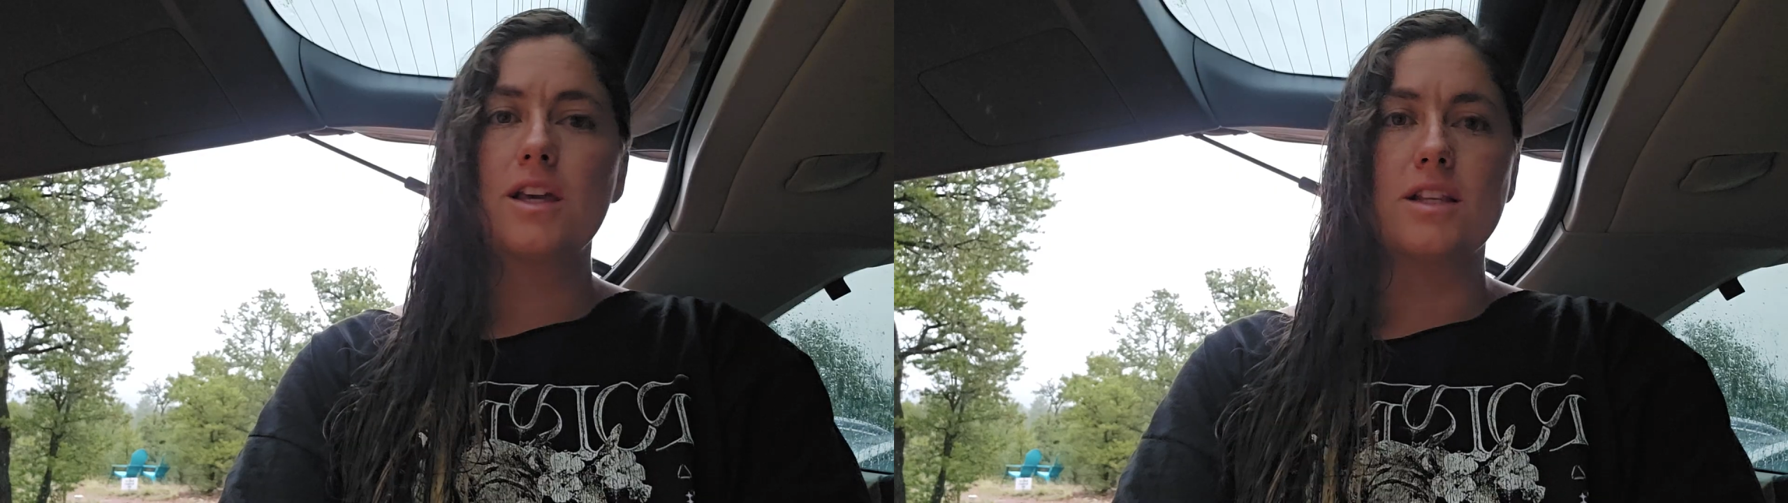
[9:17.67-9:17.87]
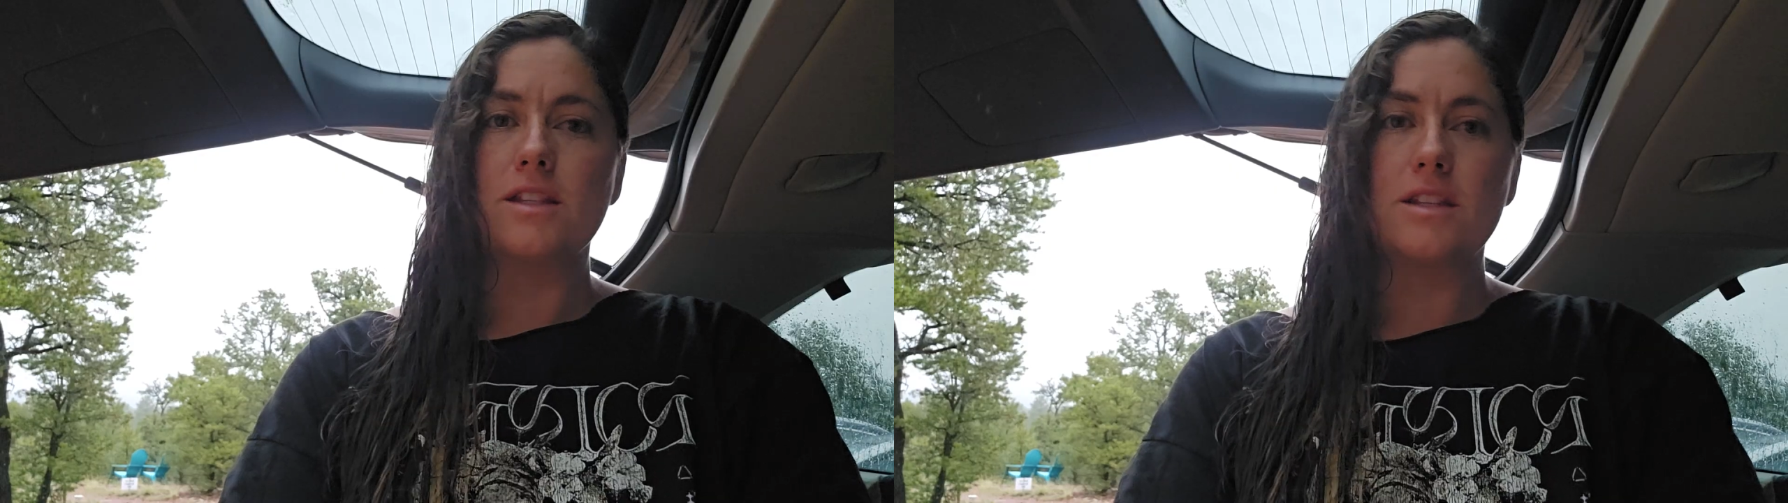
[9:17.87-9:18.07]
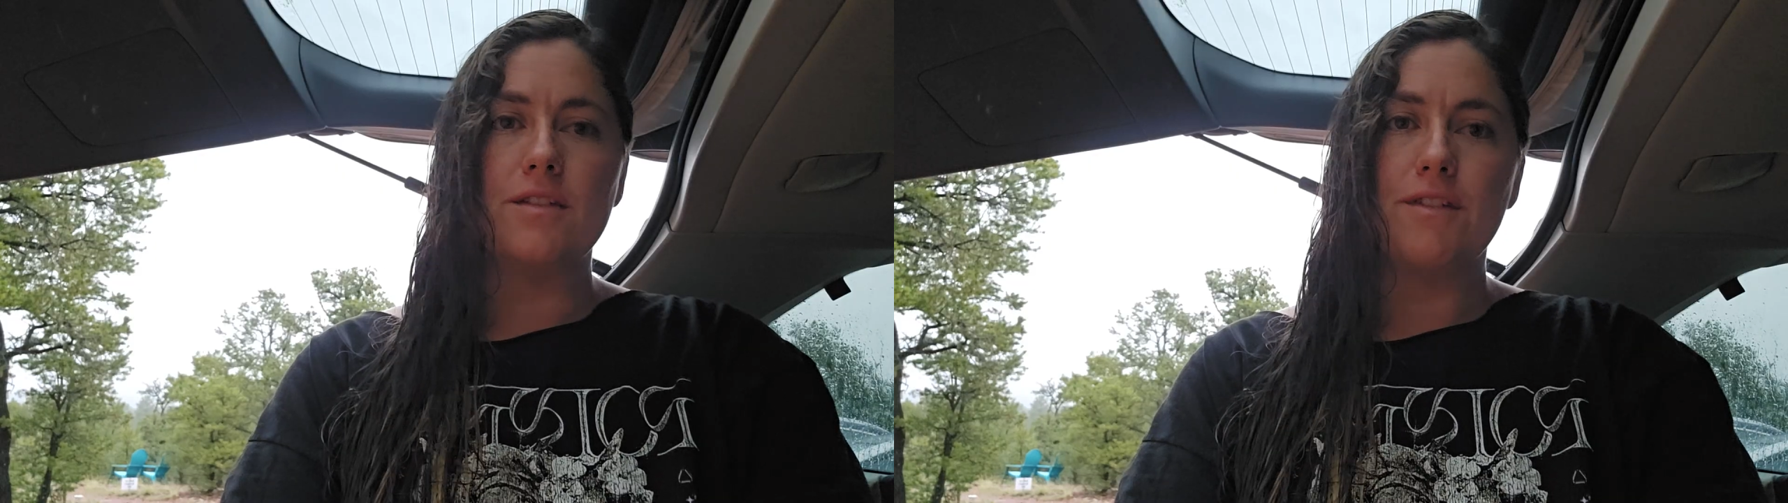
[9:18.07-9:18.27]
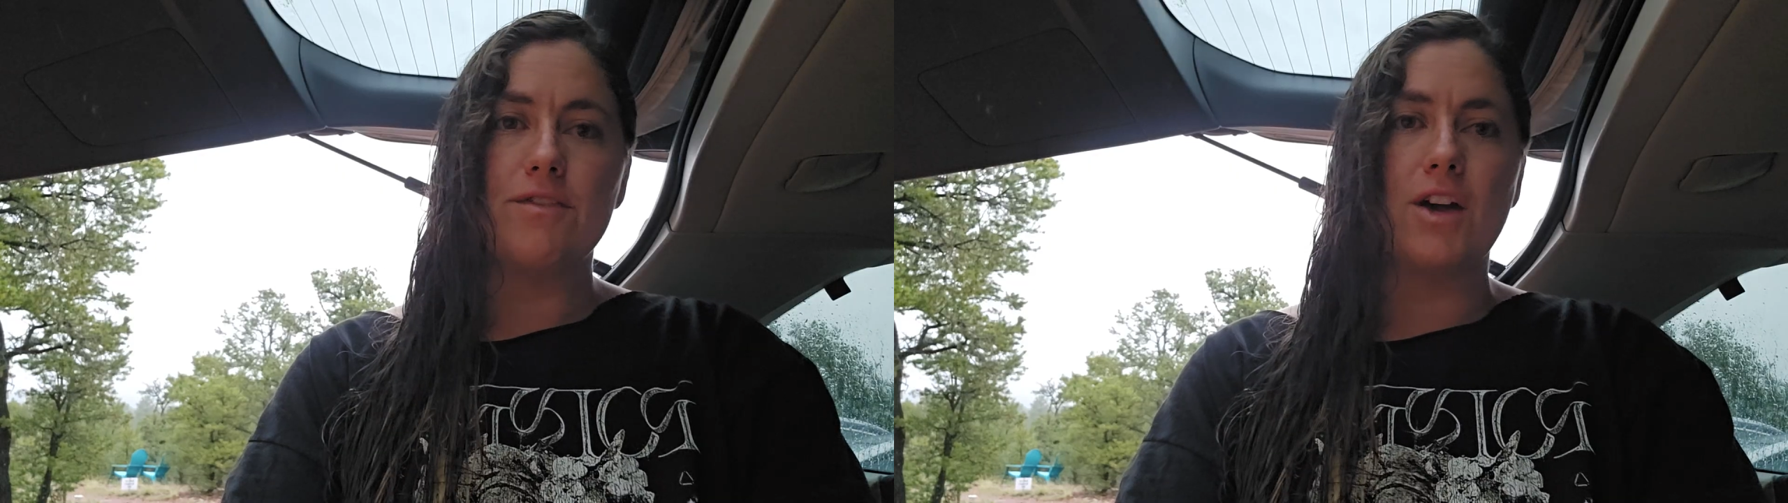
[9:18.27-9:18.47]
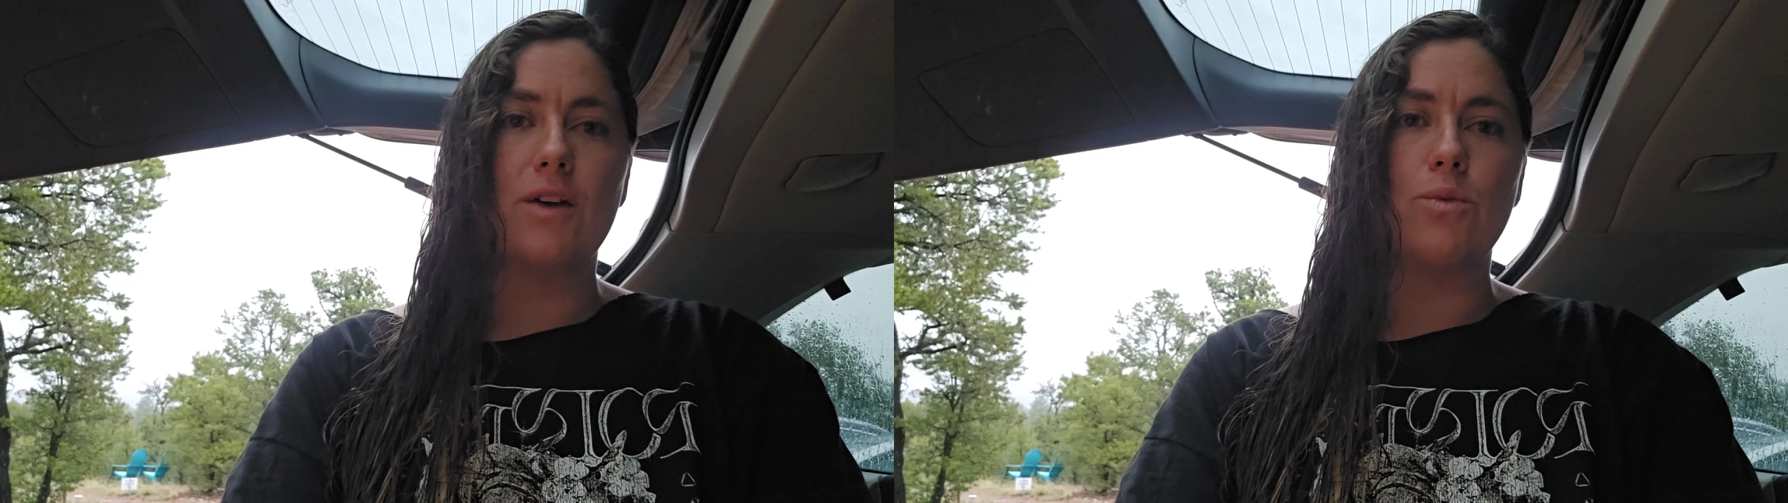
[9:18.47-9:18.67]
conceive
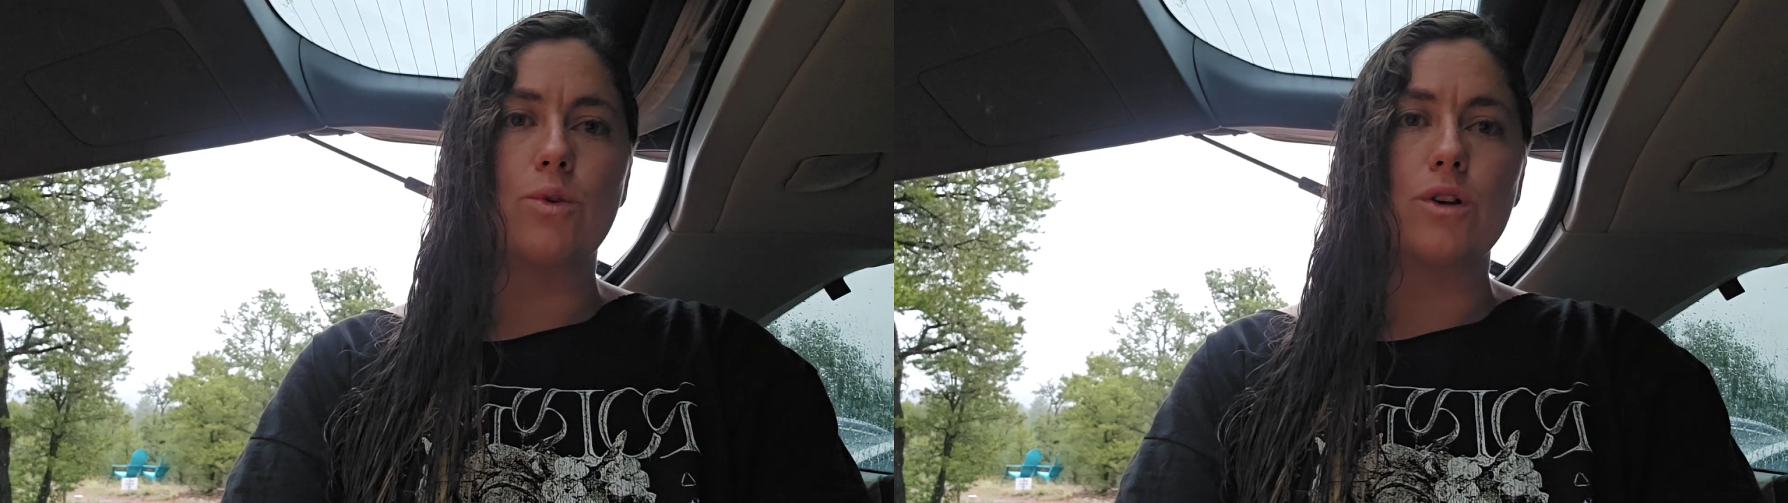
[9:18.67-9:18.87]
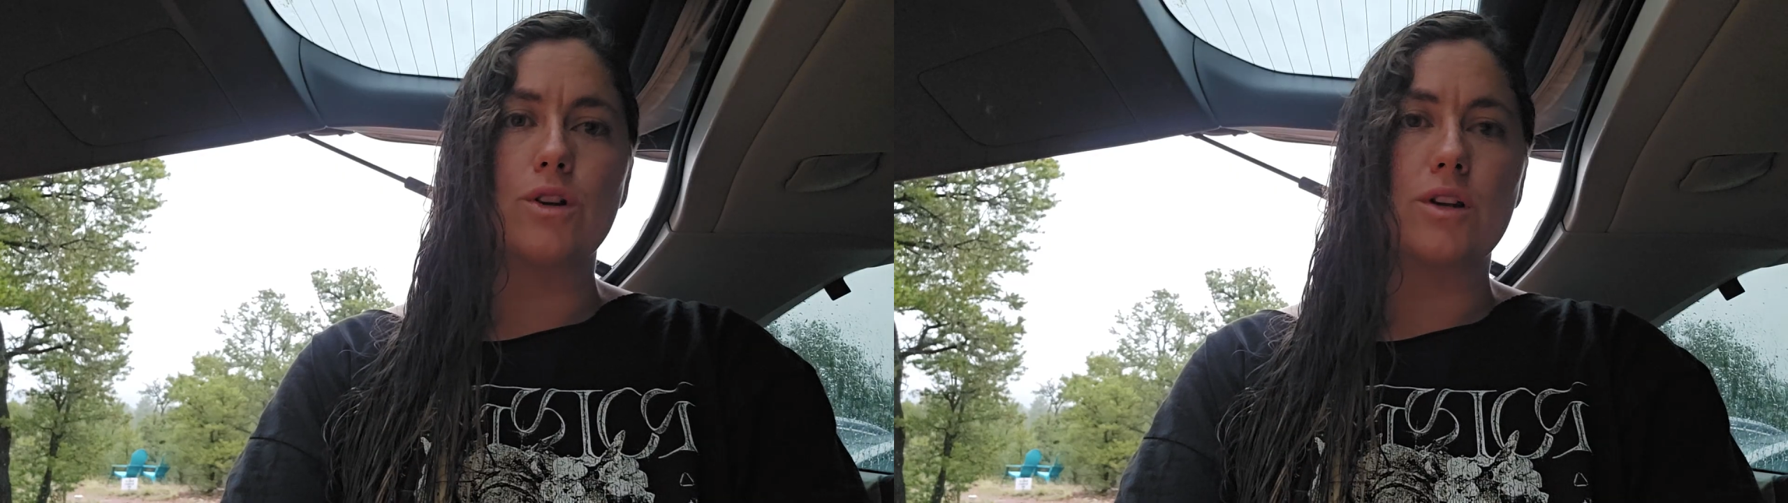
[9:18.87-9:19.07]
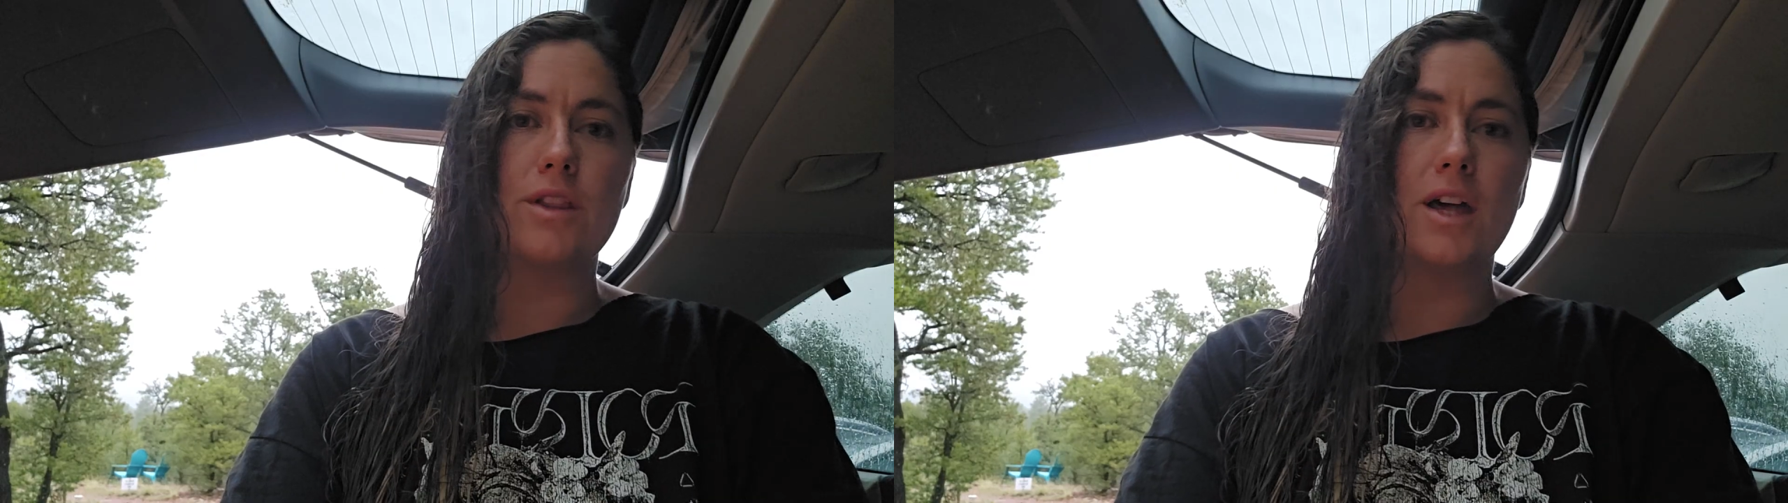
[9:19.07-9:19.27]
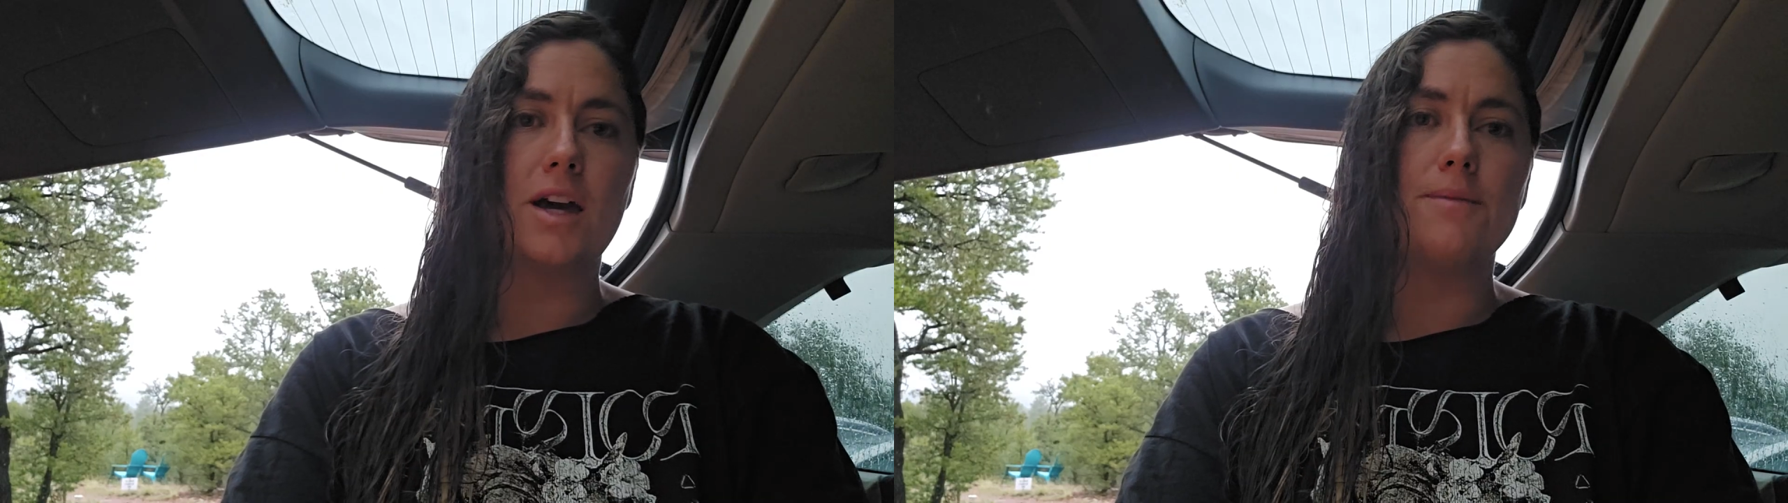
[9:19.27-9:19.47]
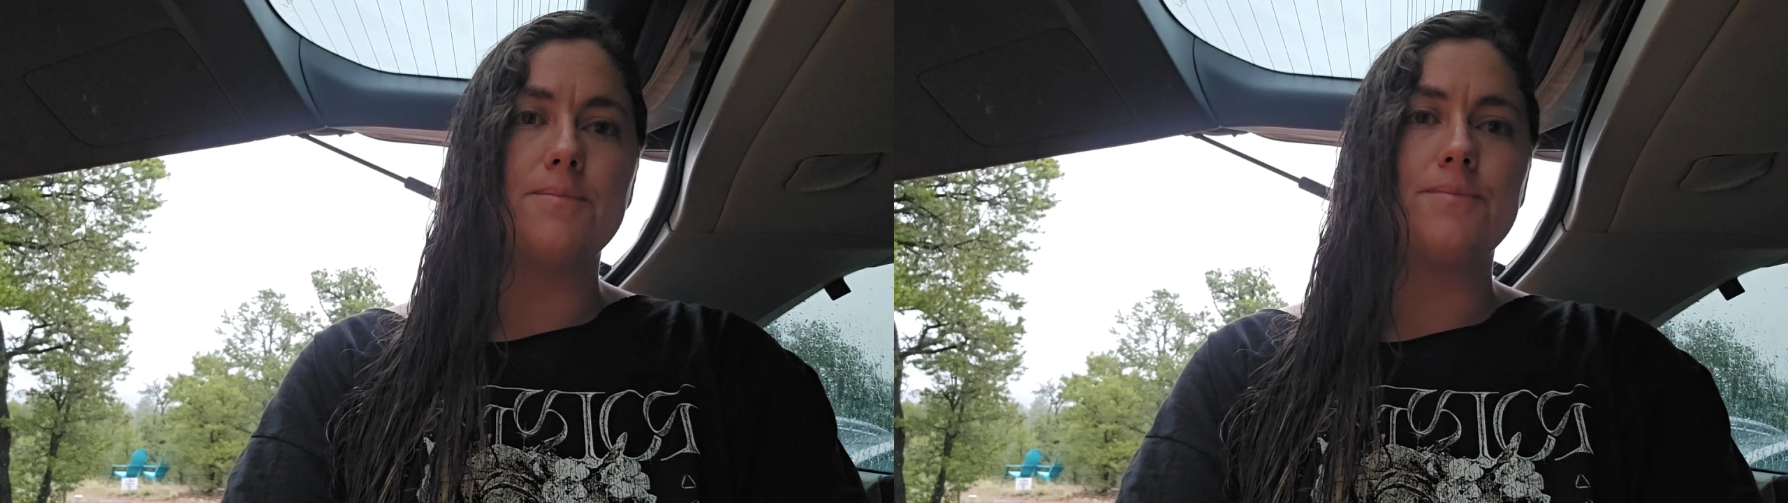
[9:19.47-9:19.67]
of that word,
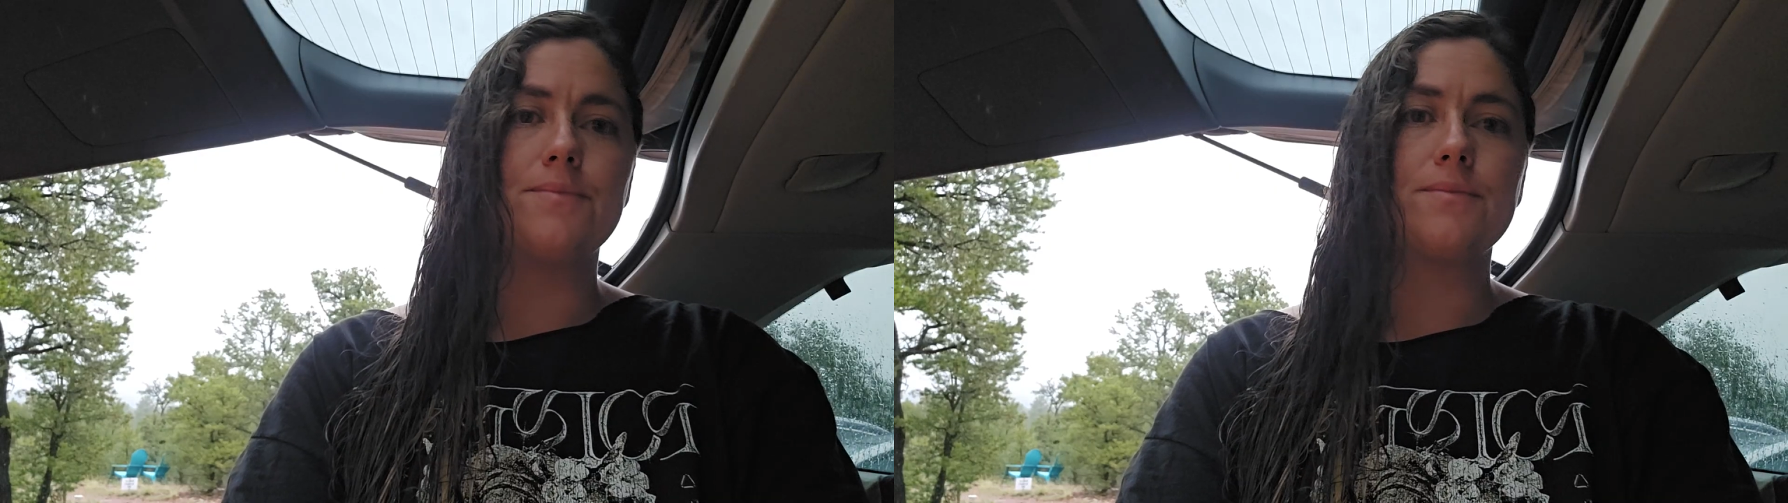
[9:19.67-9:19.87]
that